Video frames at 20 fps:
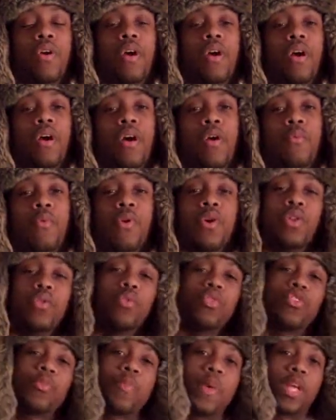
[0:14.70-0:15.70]
We're going
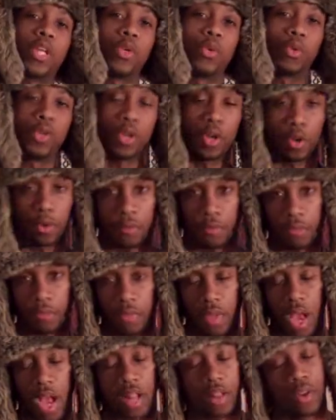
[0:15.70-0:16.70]
to do a special show.
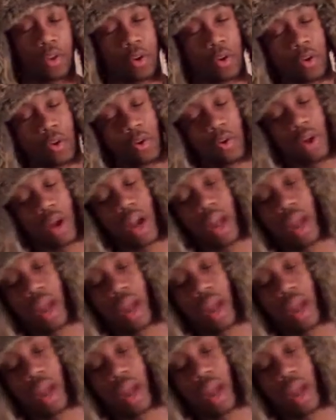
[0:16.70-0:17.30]
I know